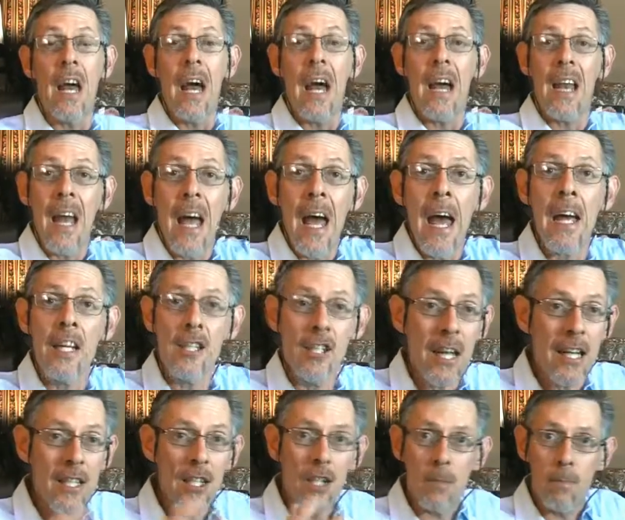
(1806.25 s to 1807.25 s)
and as
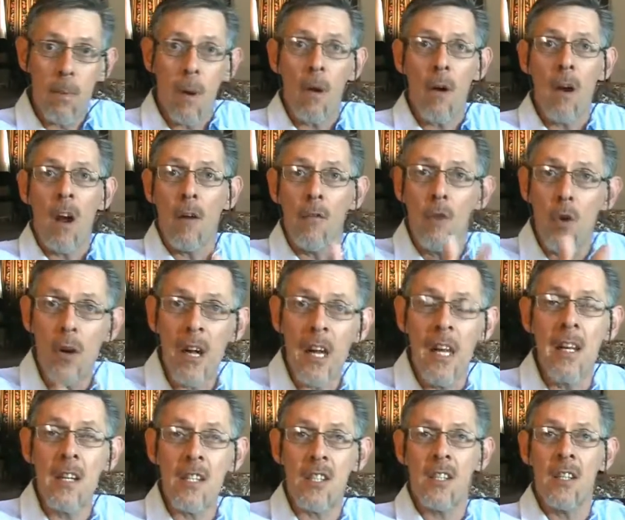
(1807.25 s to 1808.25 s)
that spirit of your
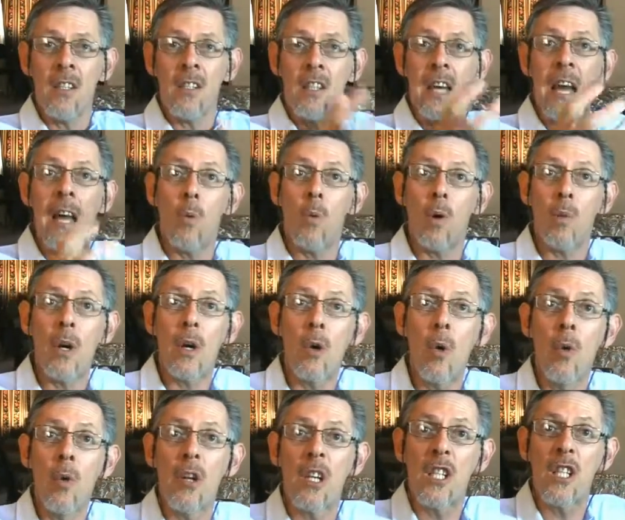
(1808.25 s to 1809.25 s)
innocence and what we
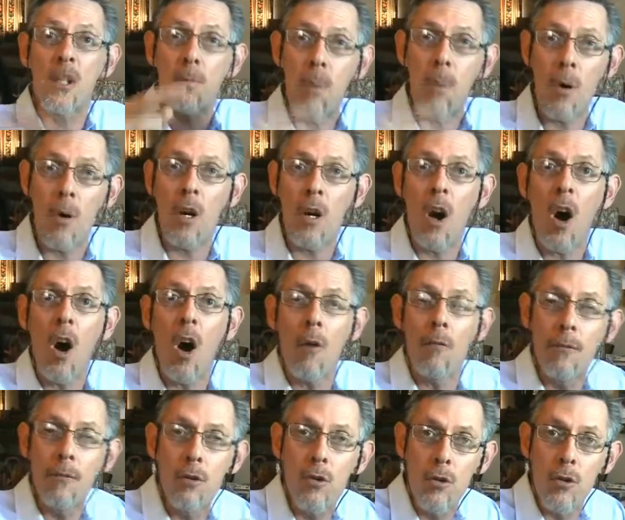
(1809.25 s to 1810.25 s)
call the spirit
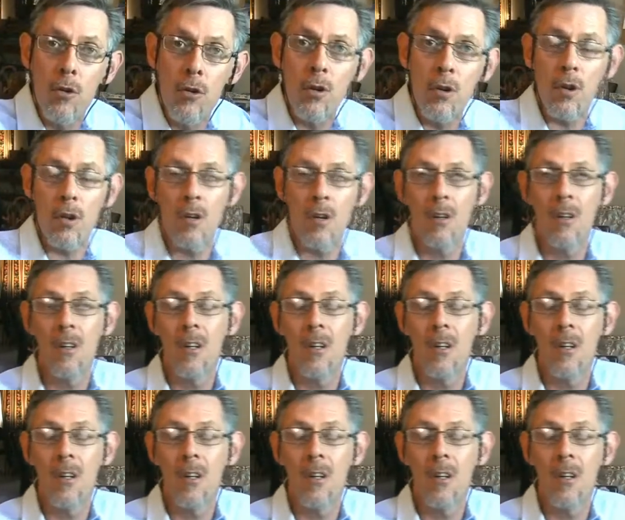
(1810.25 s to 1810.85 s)
of truth